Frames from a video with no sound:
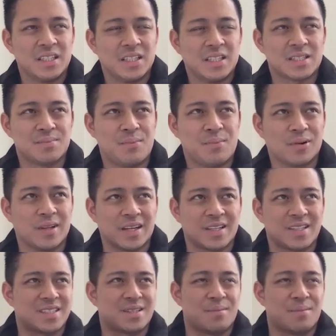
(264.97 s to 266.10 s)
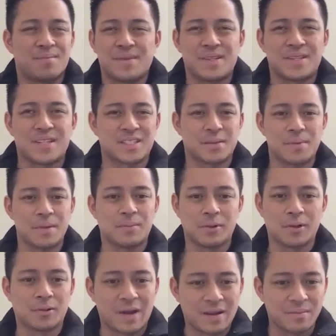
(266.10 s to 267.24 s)
It's more like just the just the
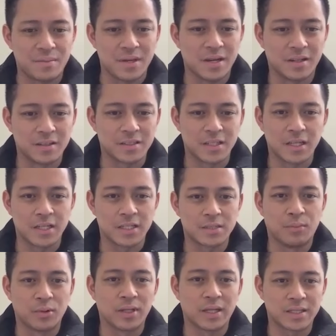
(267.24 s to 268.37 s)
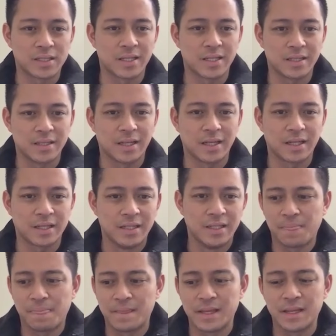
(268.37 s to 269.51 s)
people around me, honestly. It's more like setting like
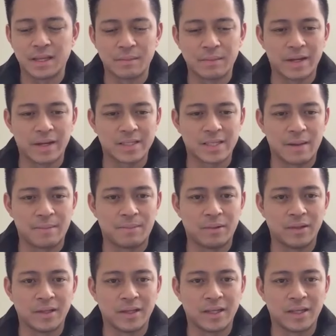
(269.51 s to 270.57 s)
leading by example.